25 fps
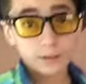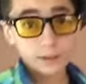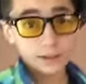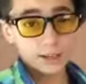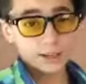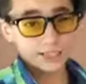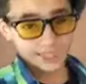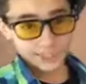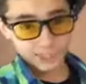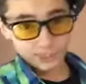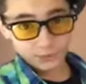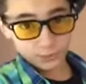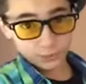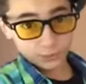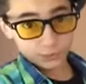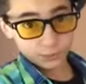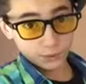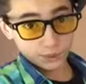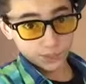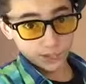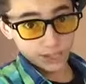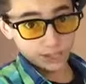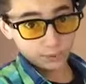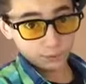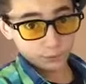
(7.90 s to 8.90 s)
and this was
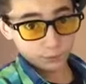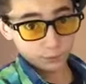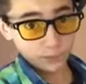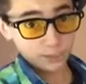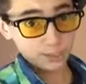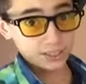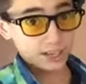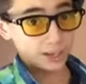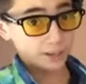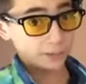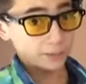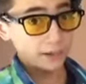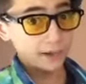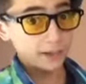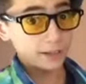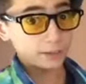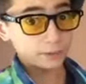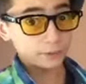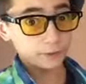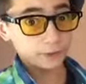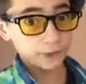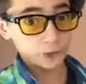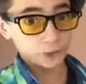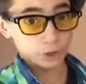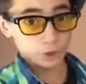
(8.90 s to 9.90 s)
when I had free time. I had
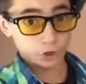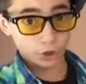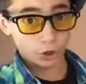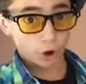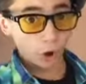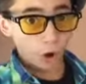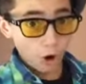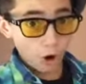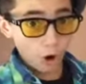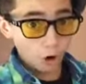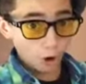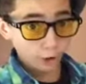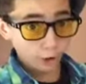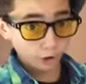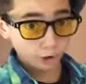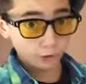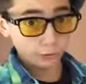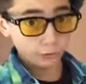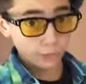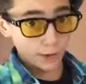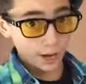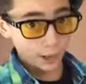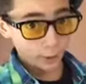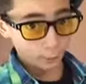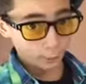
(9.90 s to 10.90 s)
finished all
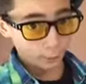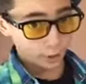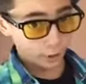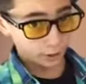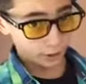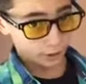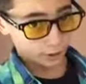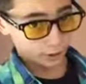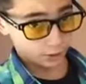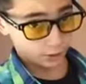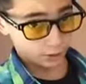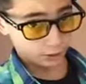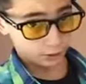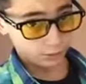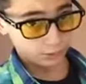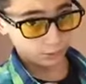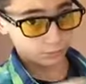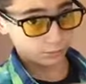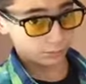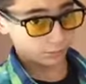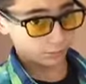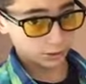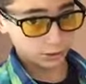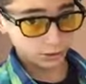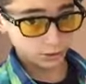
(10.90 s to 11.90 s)
my work.
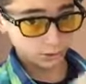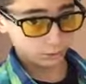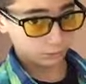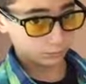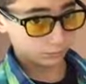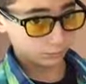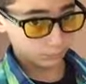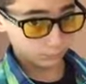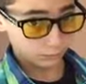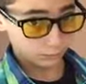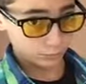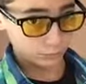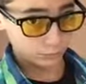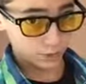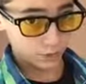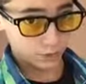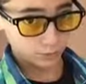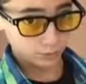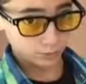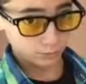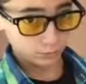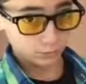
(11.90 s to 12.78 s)
So, yeah.